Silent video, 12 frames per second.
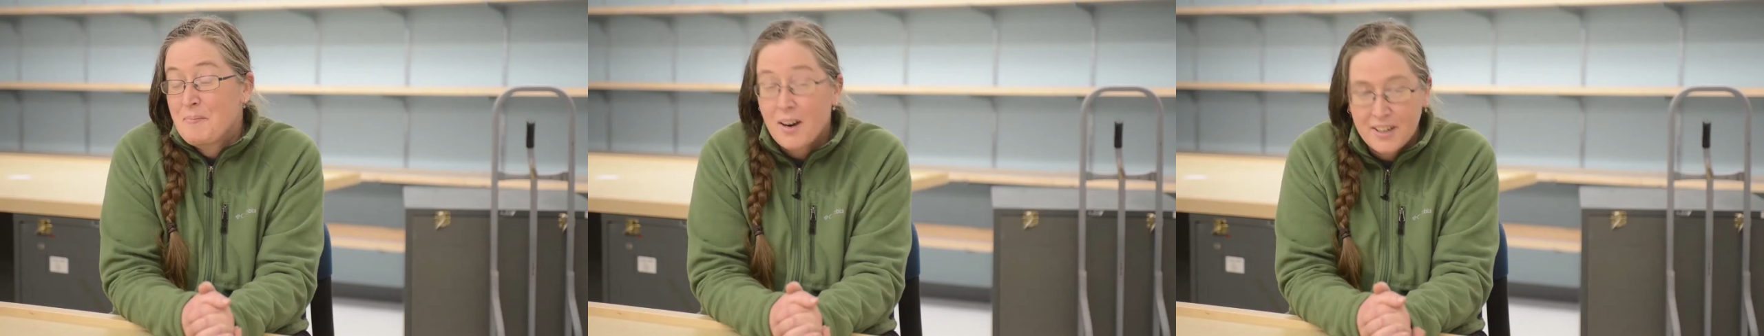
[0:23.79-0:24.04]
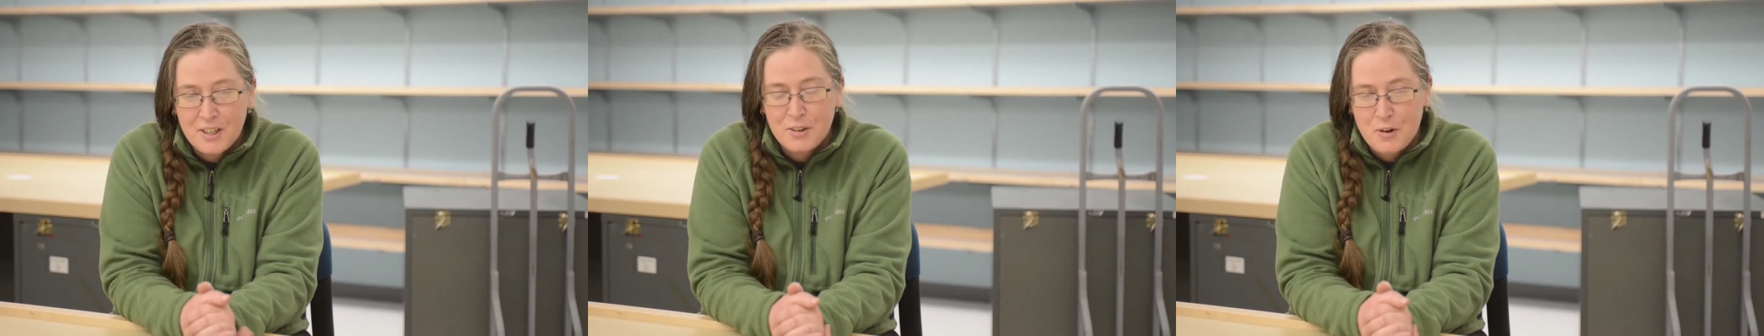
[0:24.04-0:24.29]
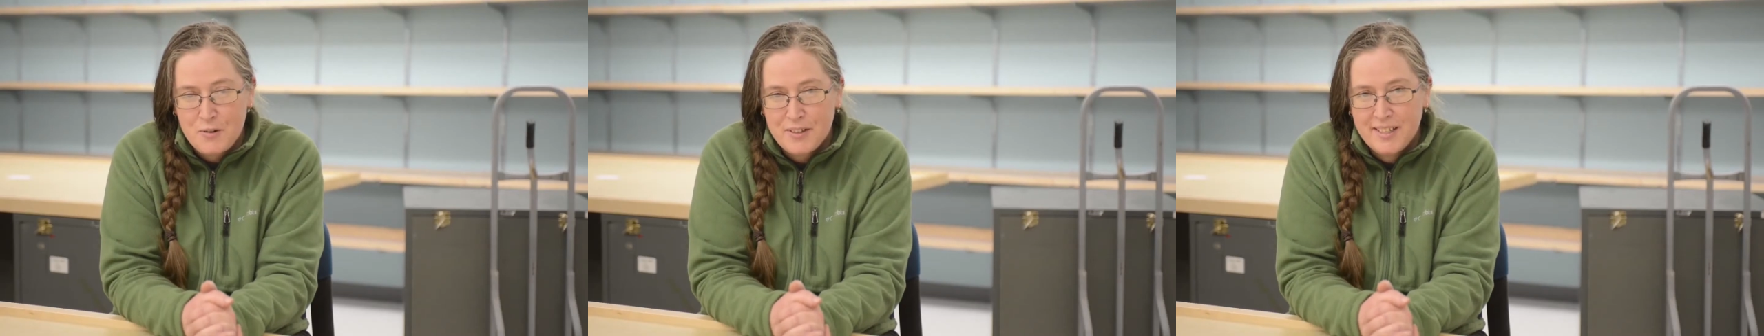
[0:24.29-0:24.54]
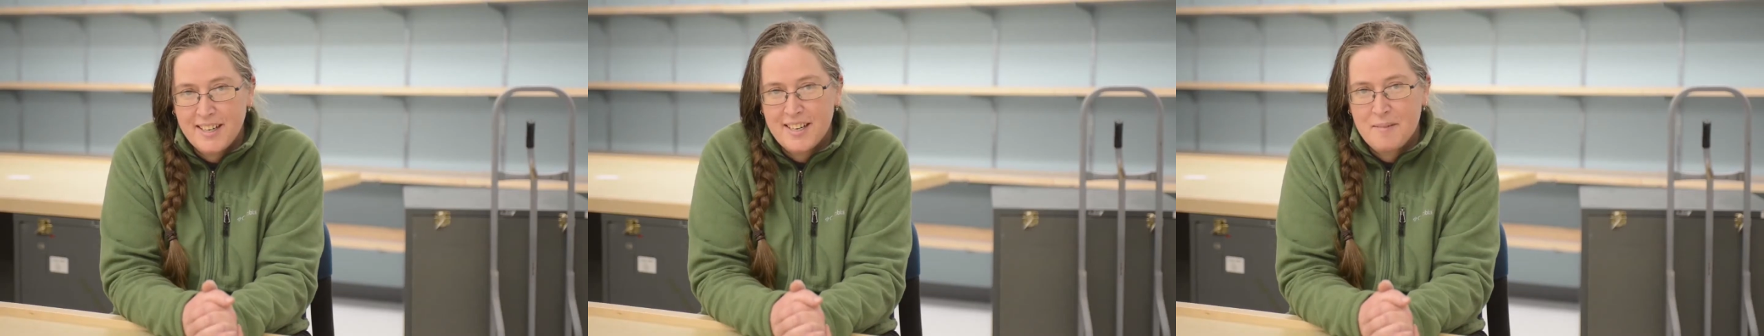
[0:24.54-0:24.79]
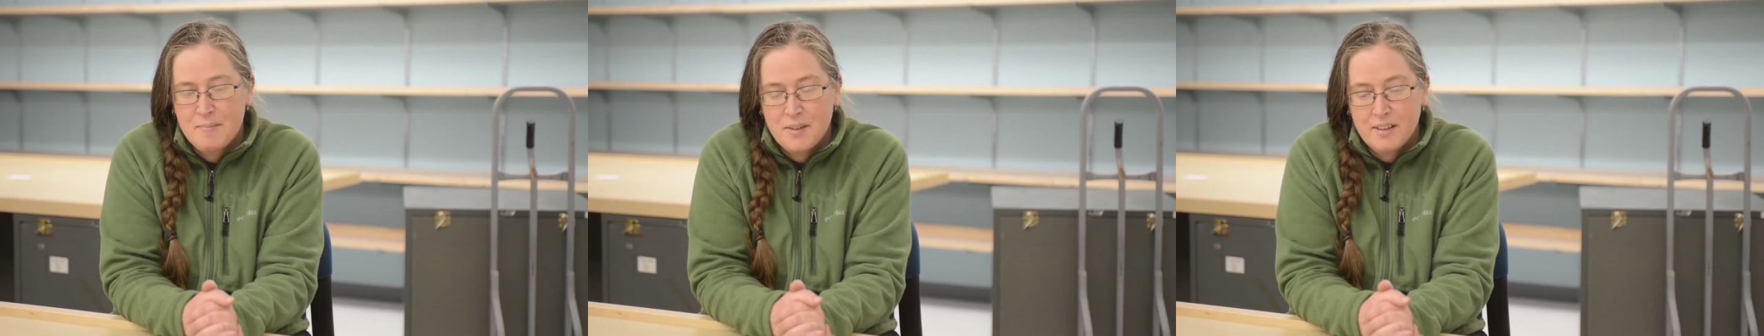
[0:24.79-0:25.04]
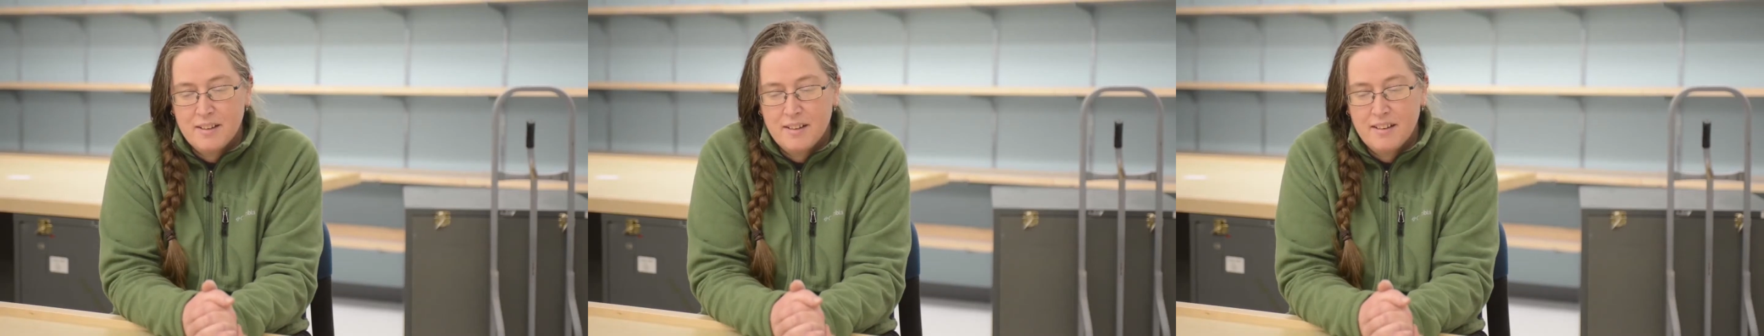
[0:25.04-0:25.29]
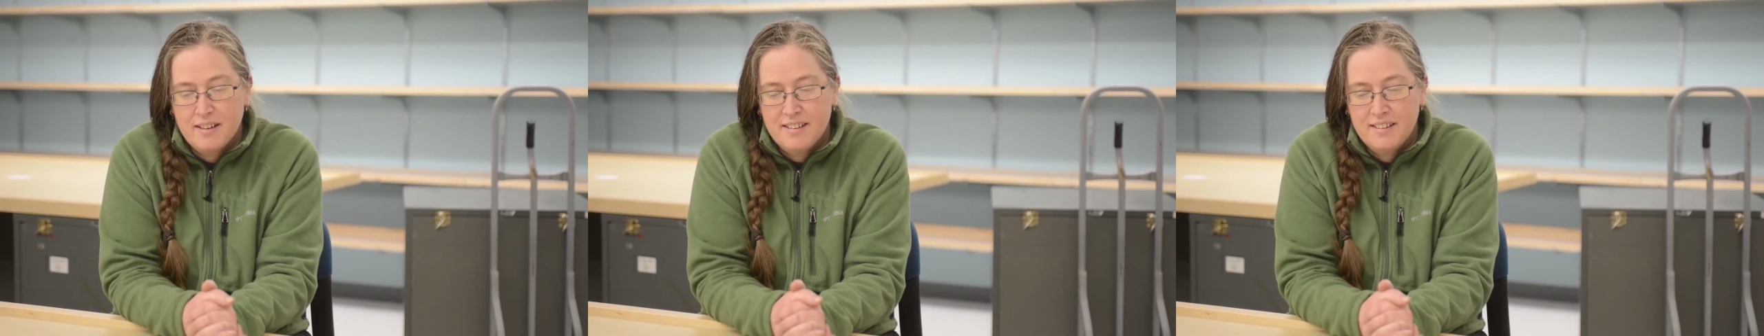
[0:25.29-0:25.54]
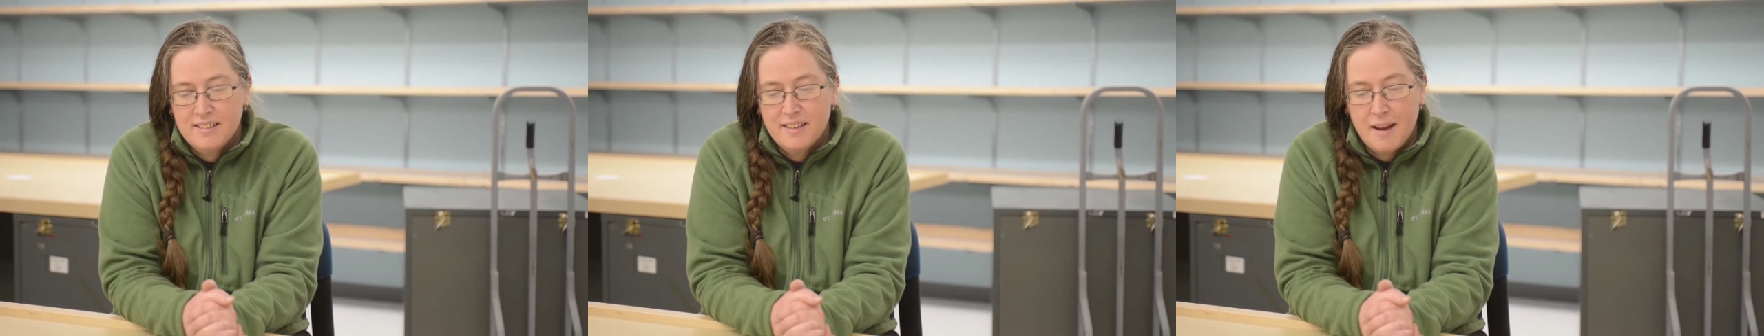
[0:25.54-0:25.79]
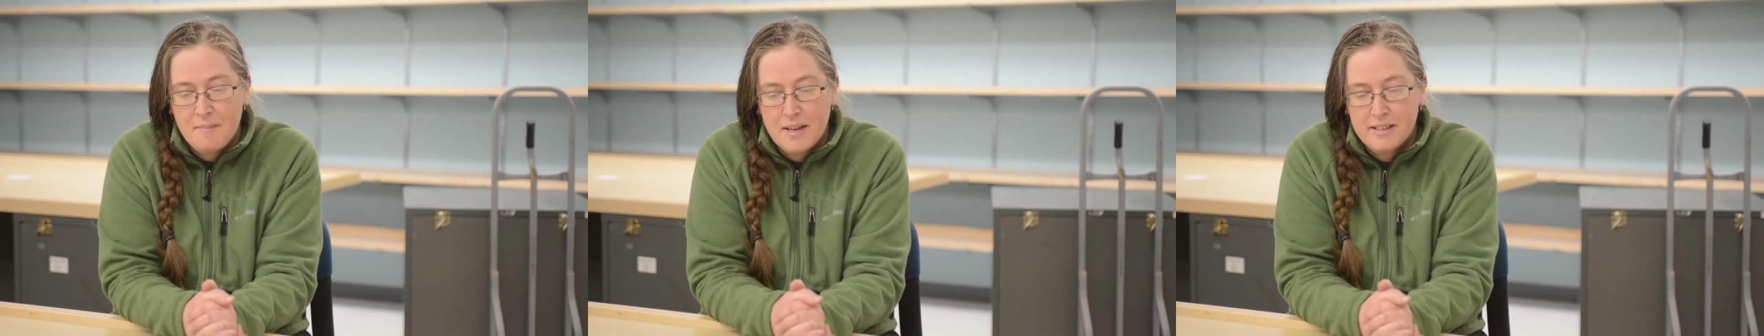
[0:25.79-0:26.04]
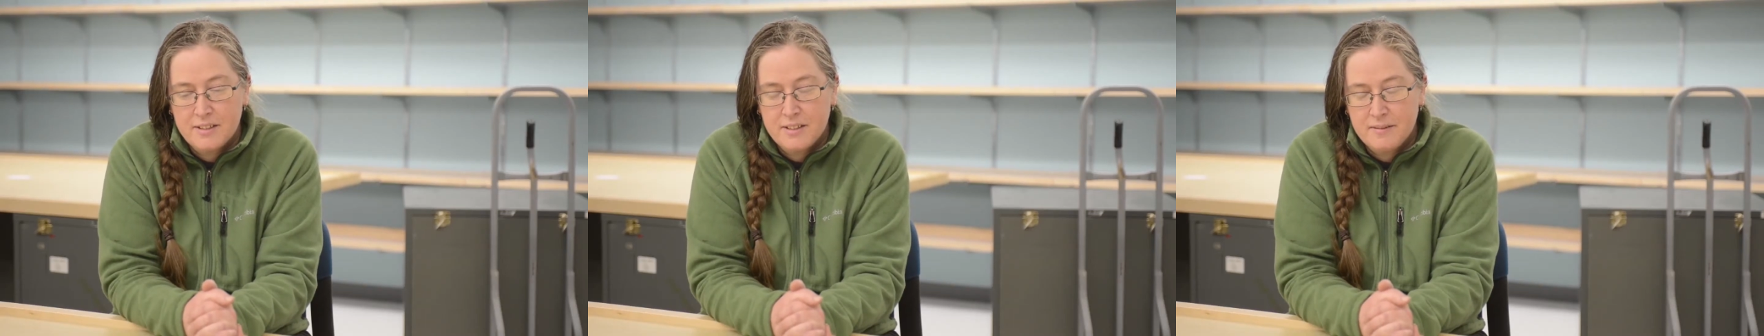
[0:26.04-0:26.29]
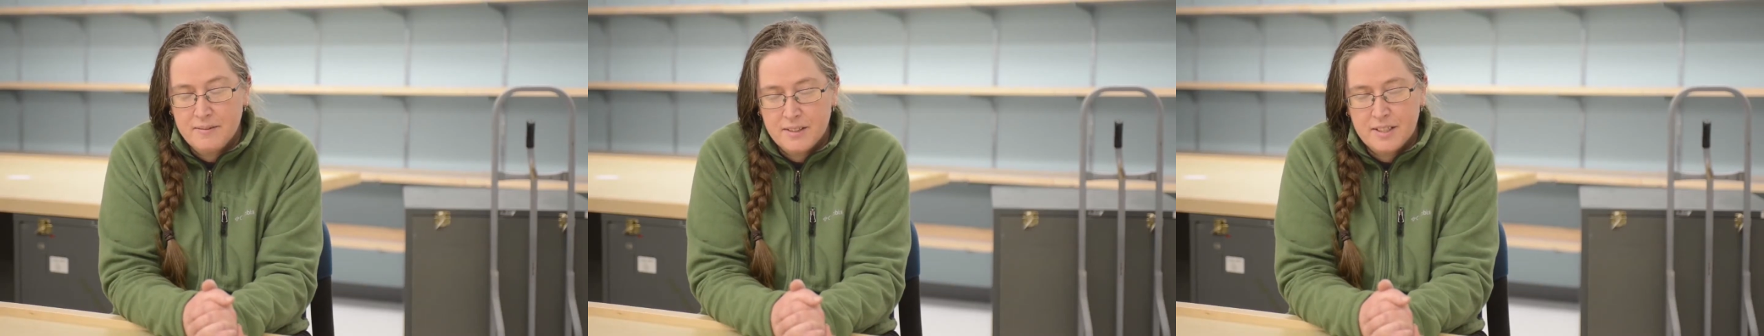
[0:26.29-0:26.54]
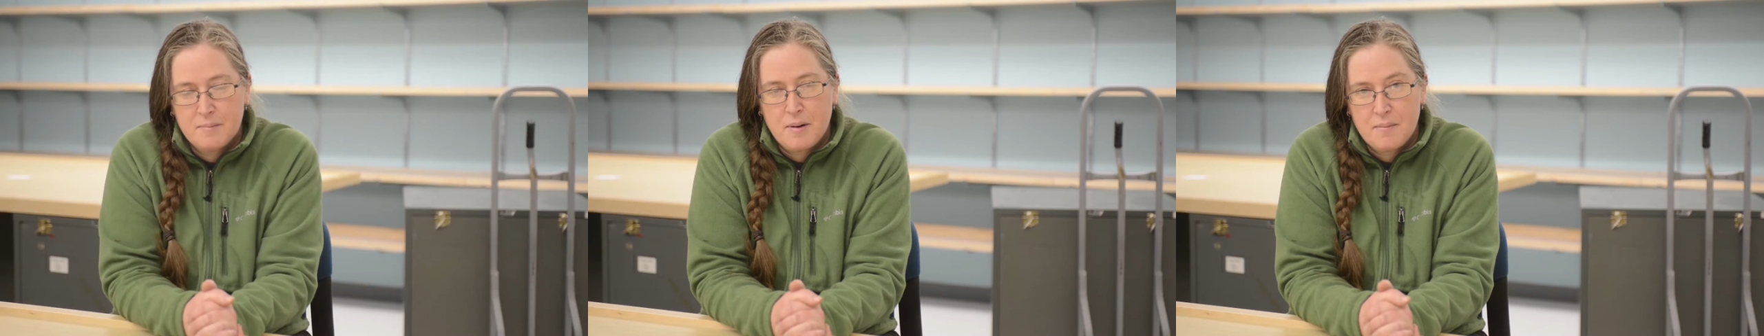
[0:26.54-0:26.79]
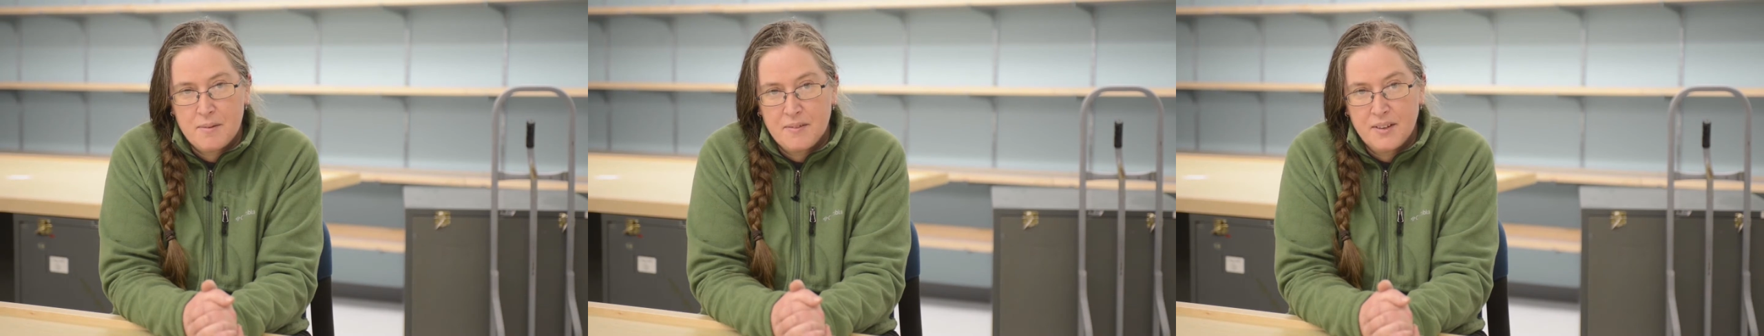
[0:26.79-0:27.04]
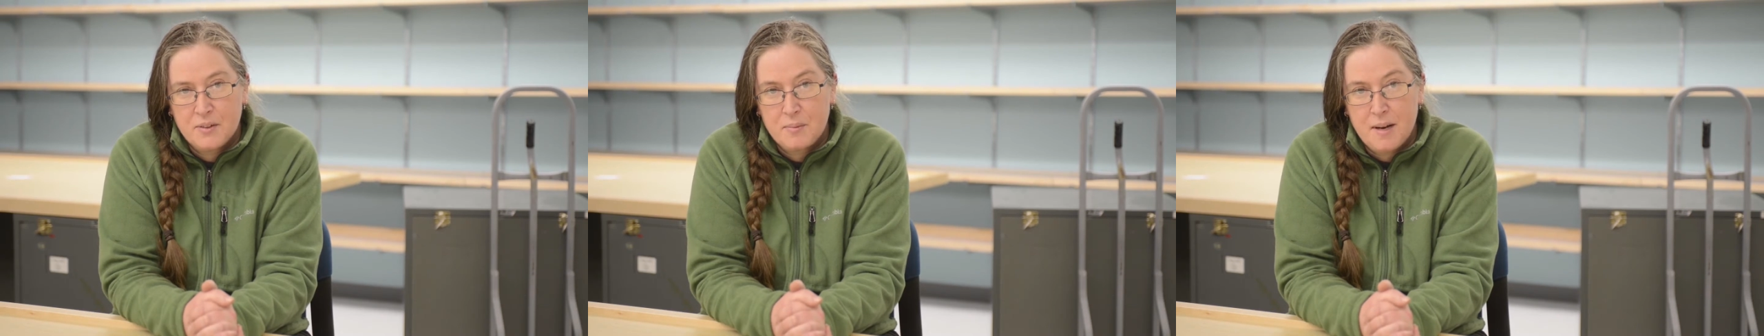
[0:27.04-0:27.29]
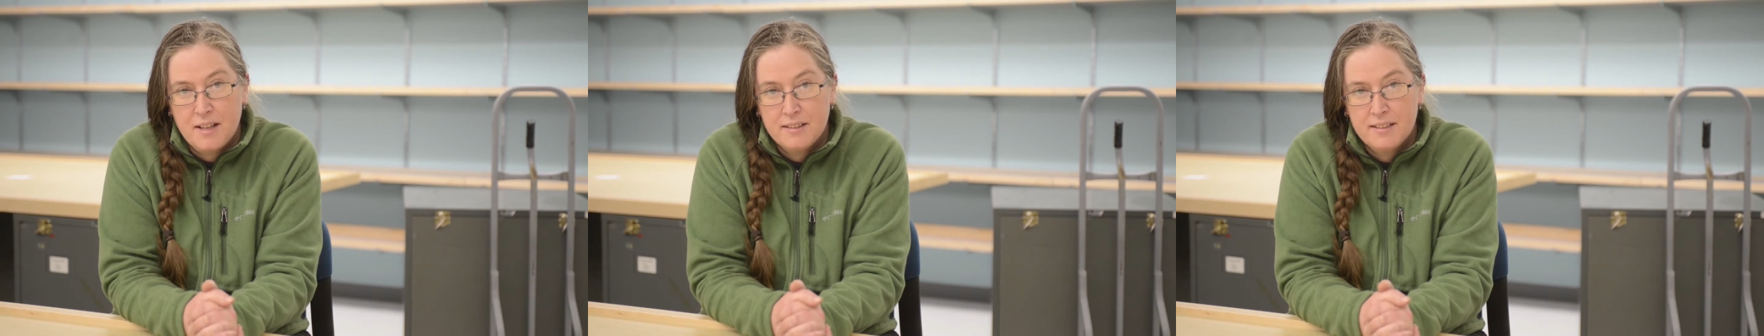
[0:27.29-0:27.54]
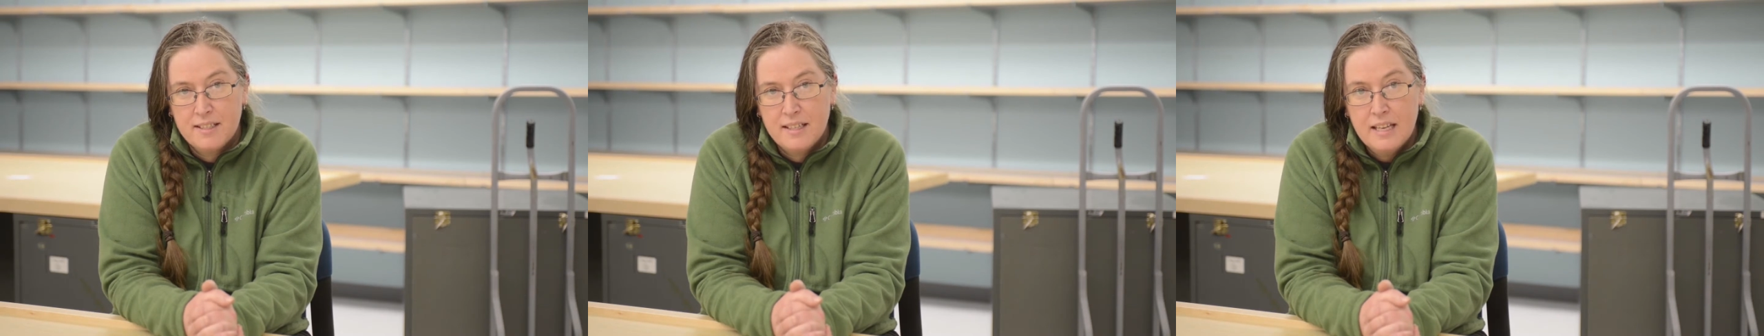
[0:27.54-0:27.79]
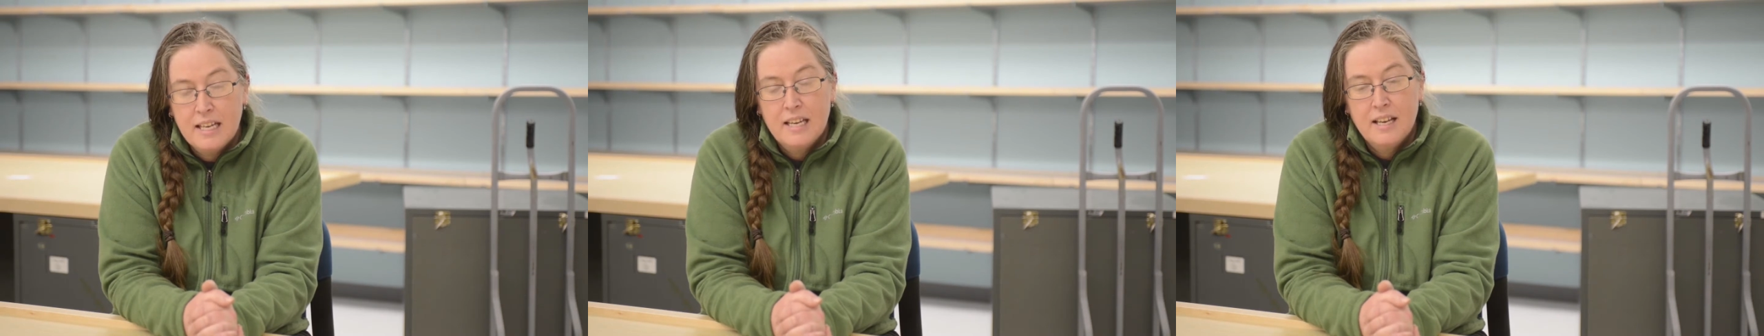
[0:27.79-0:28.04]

Margan Grover, and I'm the lab manager for the Department of Anthropology.